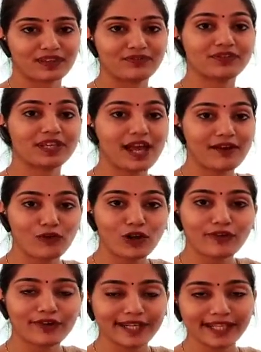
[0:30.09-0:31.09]
We have
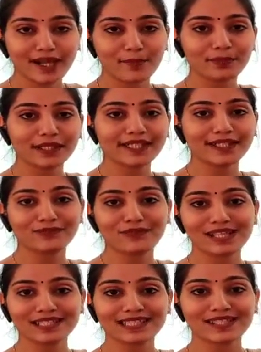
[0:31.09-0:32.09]
already completed
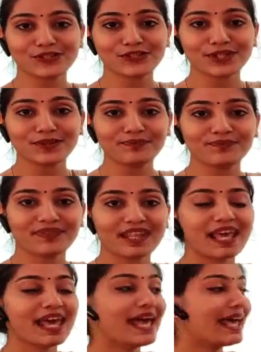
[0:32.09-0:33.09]
one session
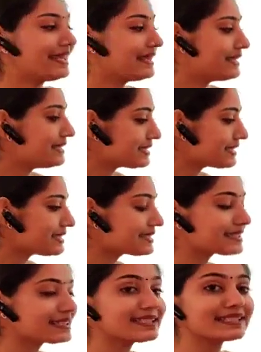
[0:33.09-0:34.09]
and this is
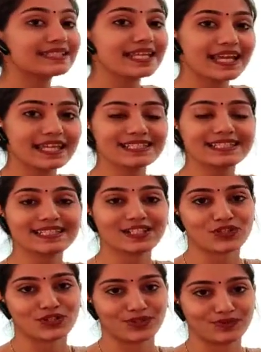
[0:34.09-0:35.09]
the second
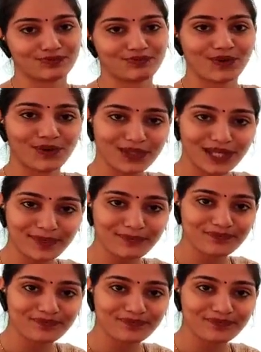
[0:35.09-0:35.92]
session. Okay?